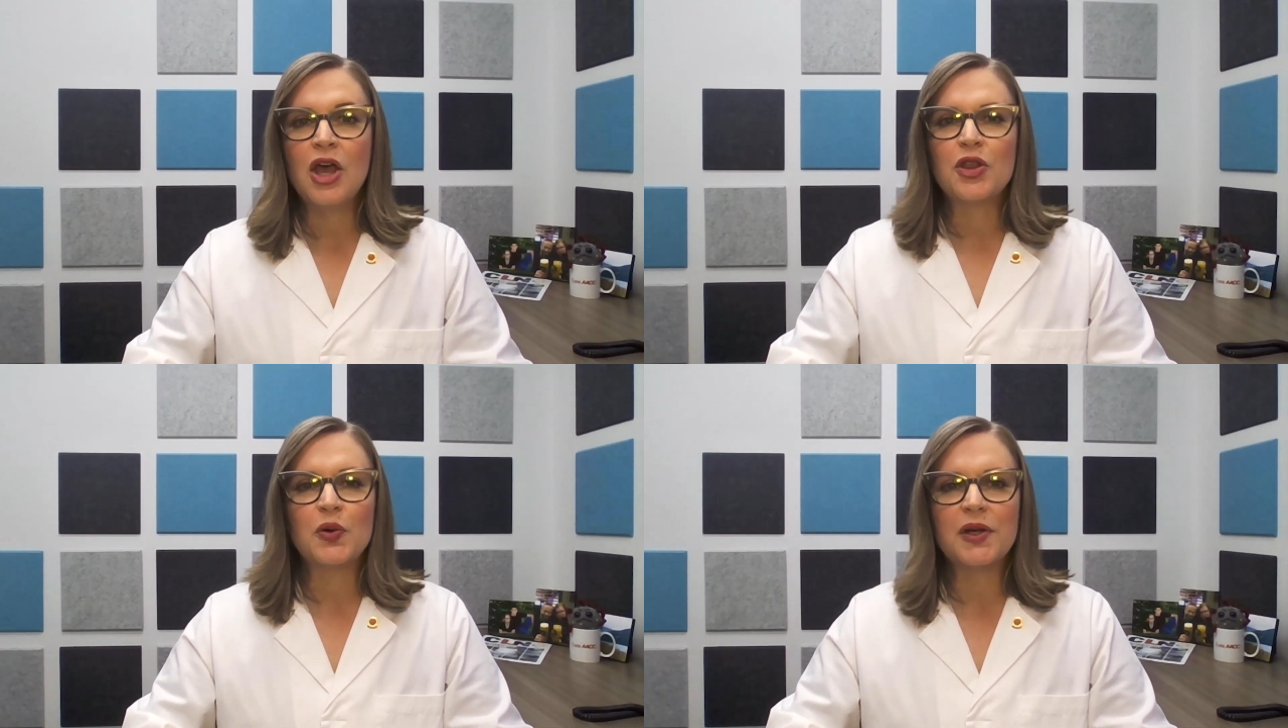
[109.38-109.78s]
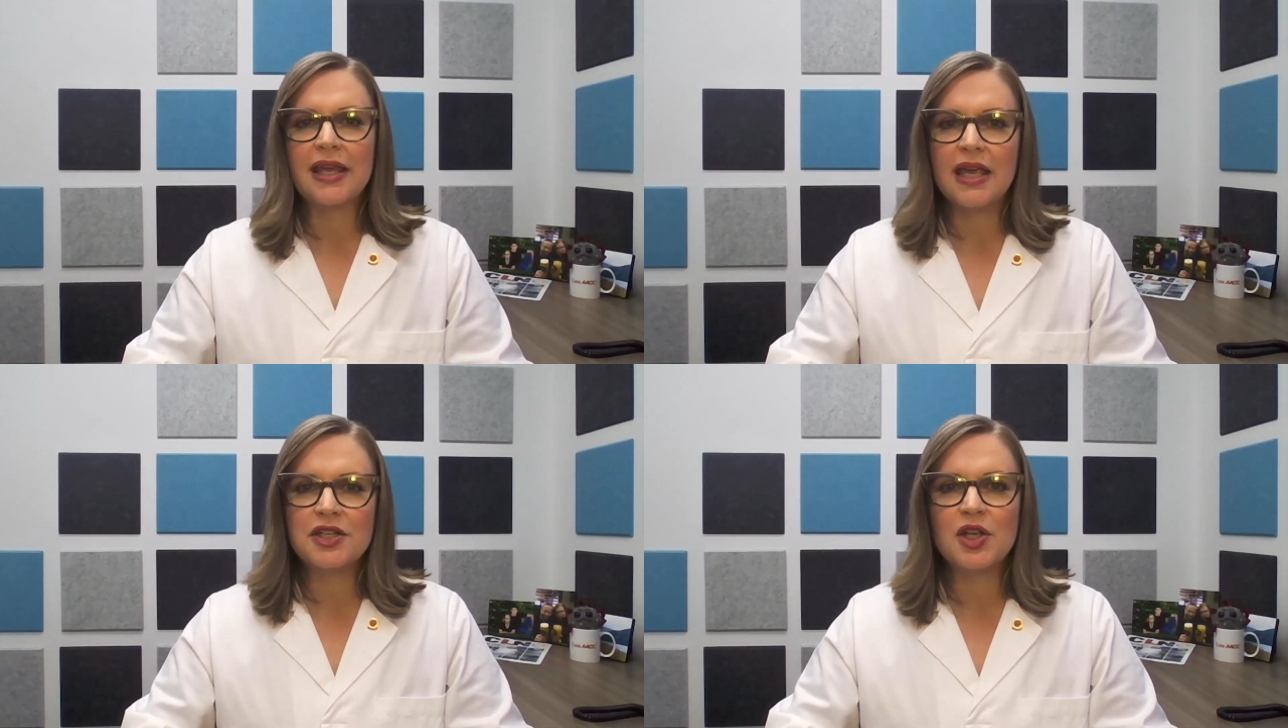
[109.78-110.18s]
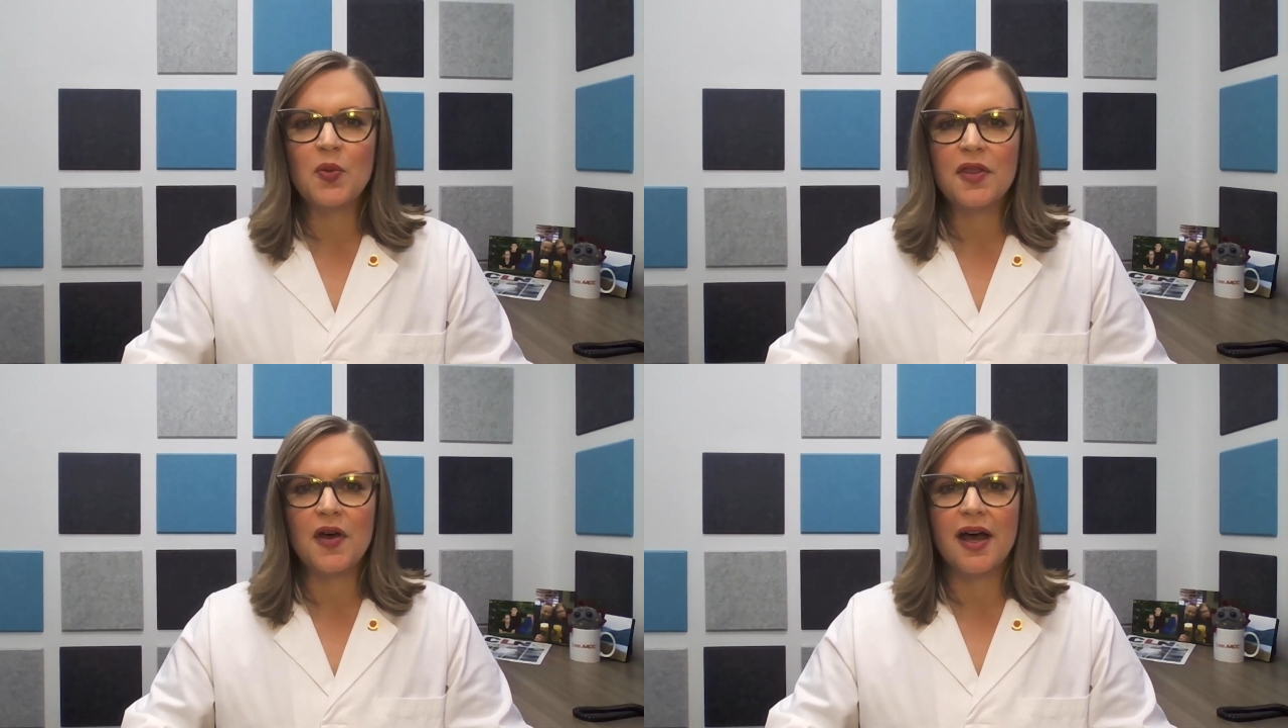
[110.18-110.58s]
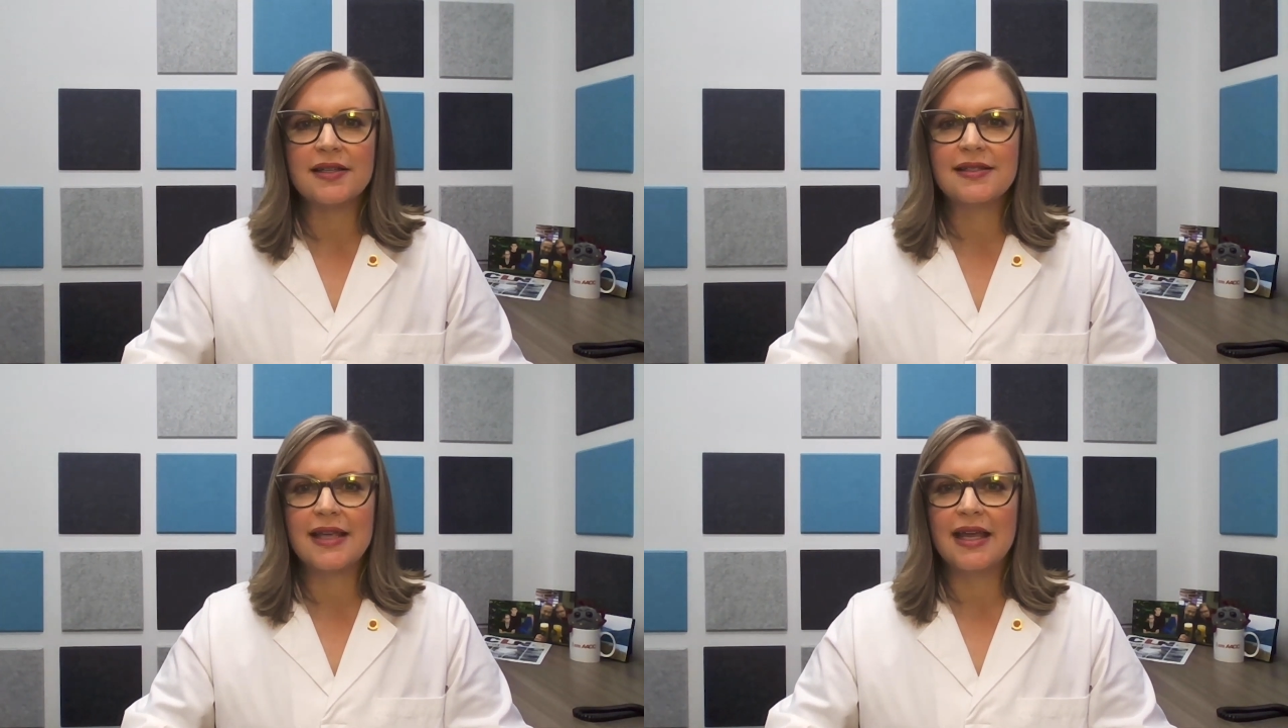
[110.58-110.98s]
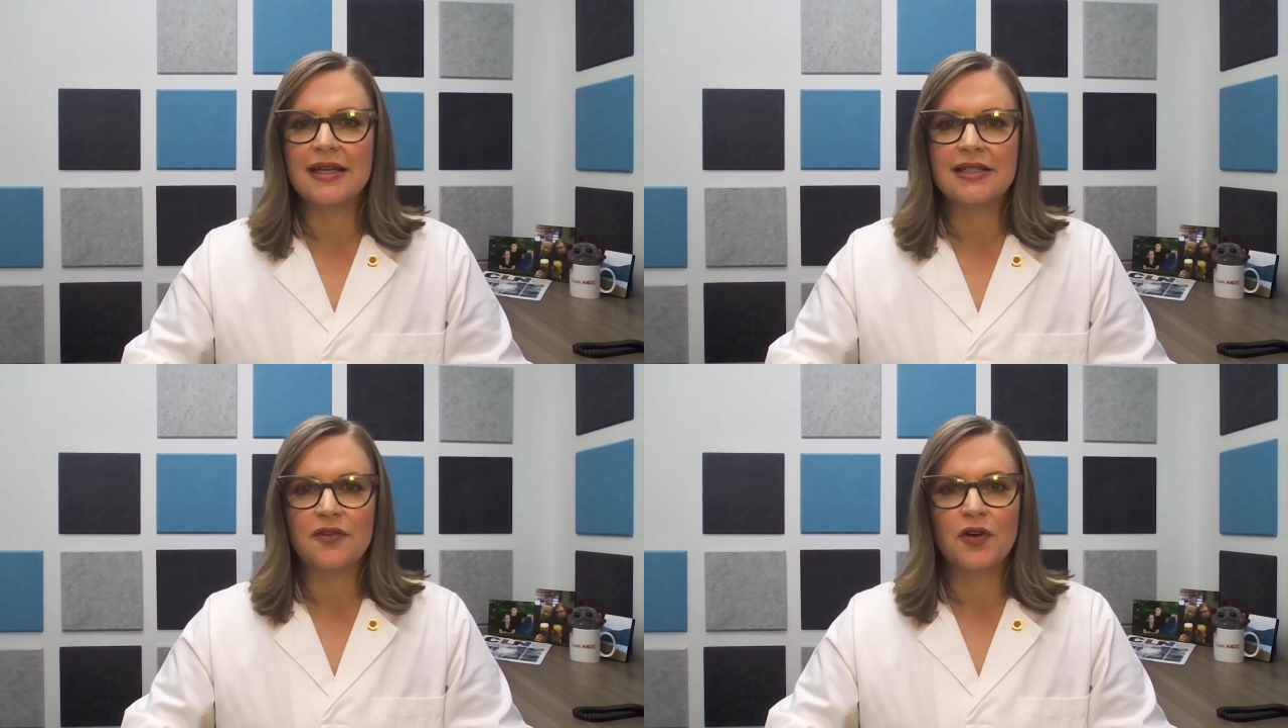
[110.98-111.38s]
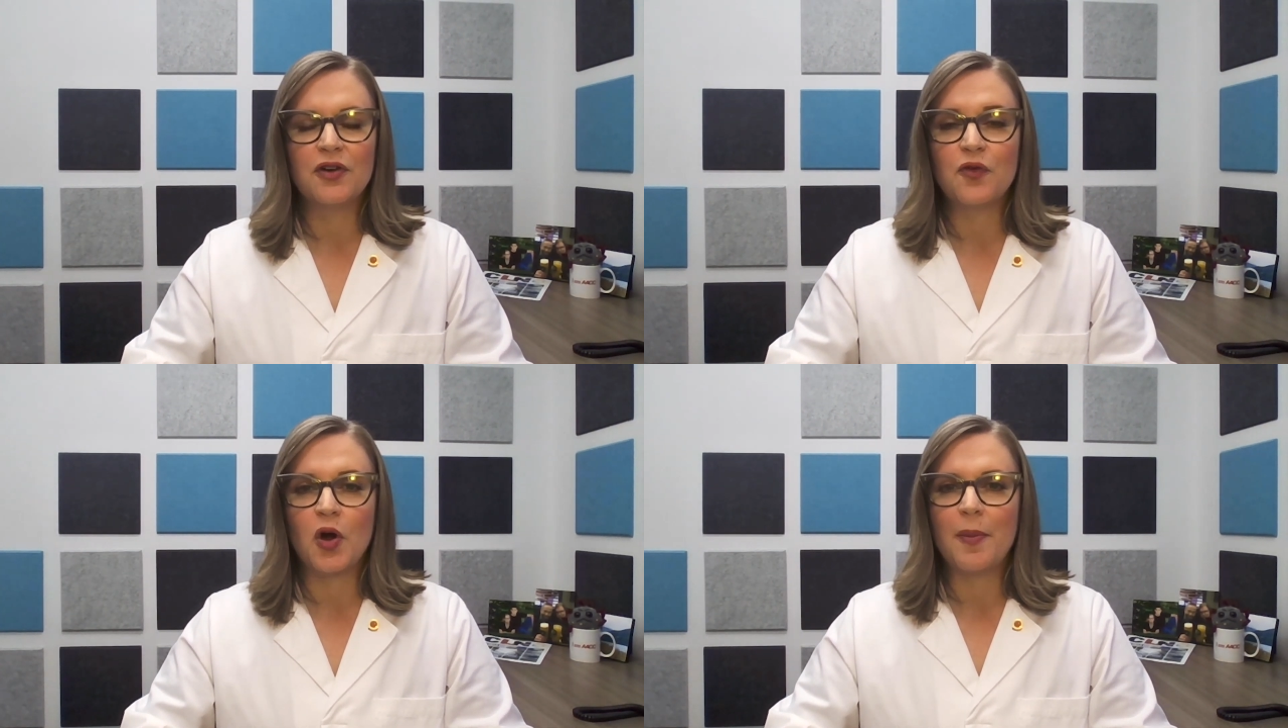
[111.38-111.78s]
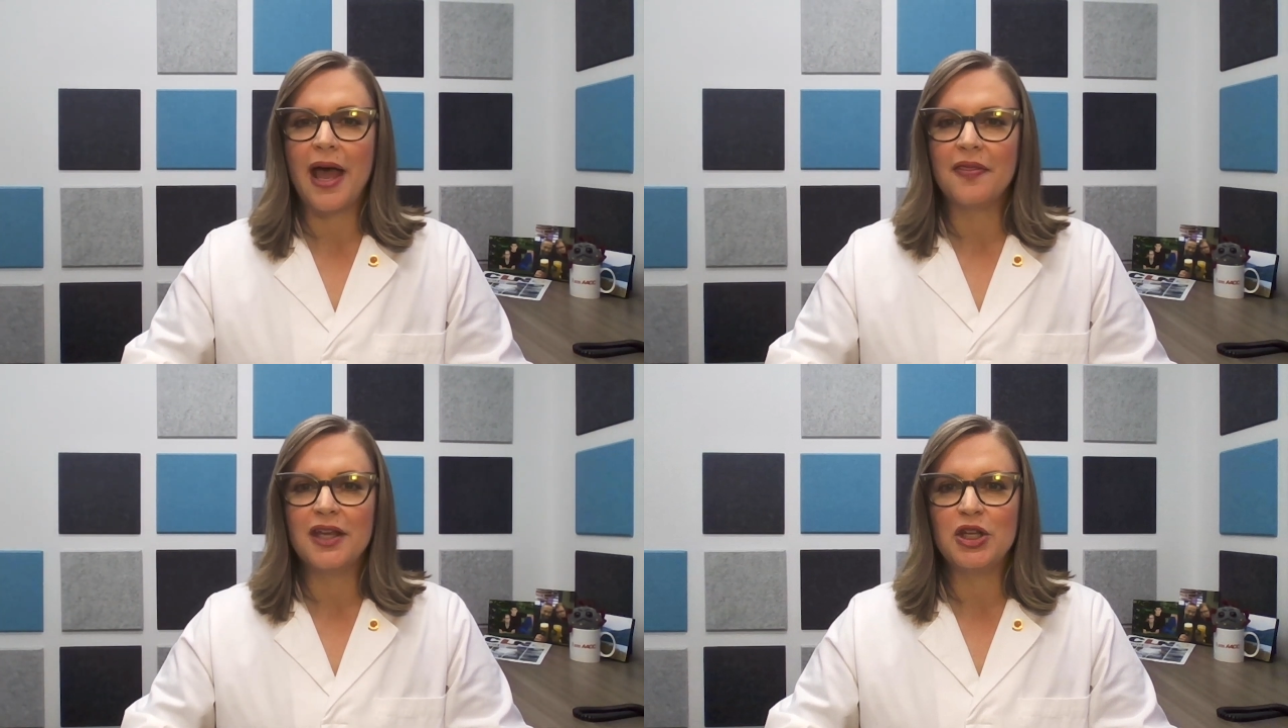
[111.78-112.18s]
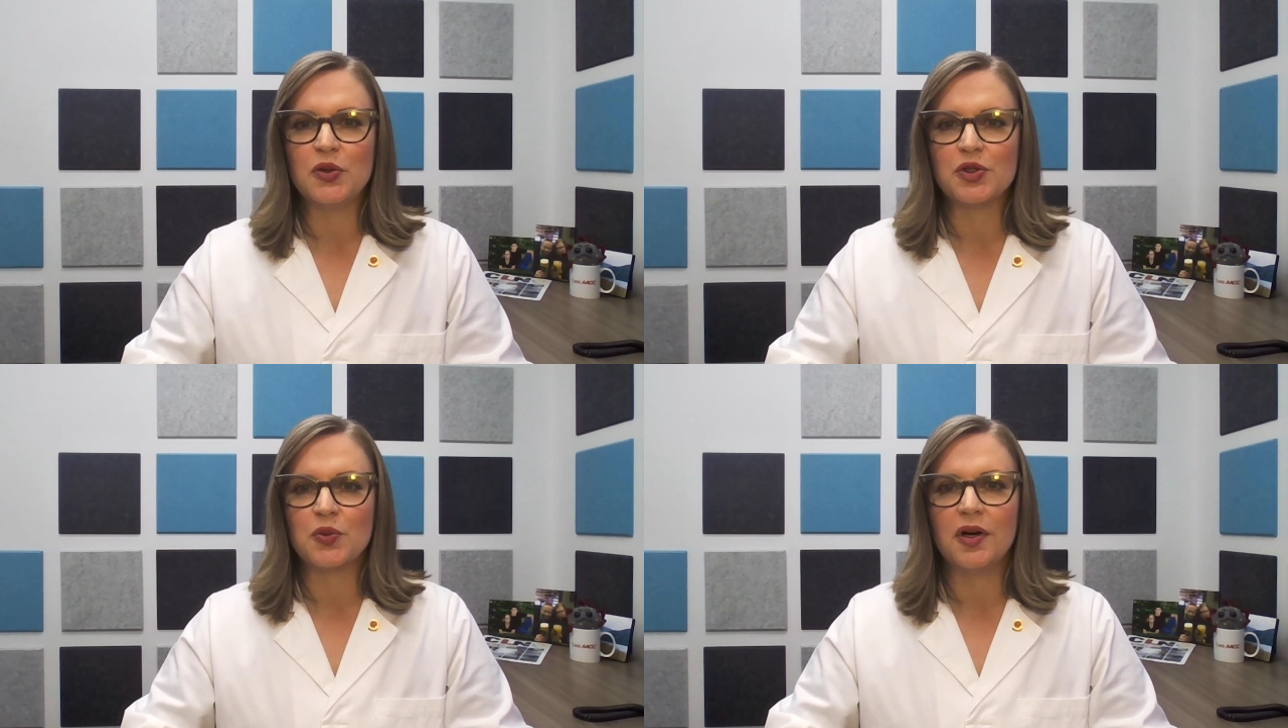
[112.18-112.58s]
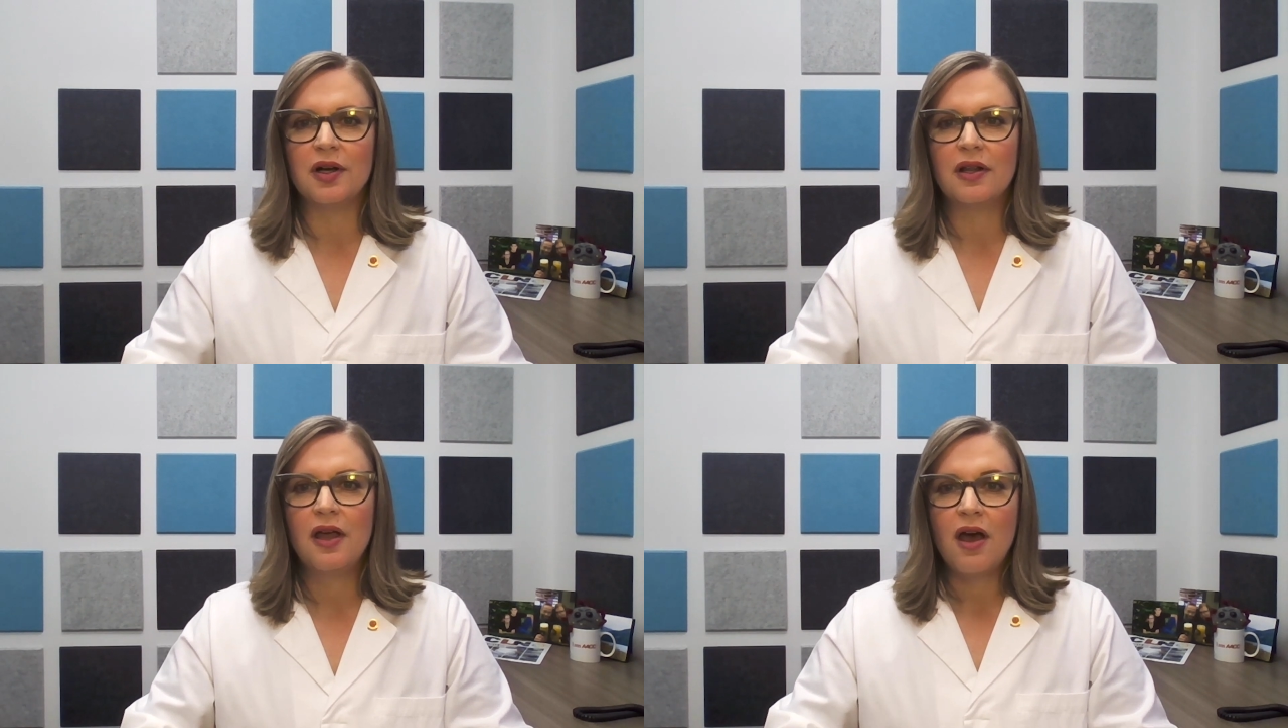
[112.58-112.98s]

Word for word: Through engaging with us in a different format than usual,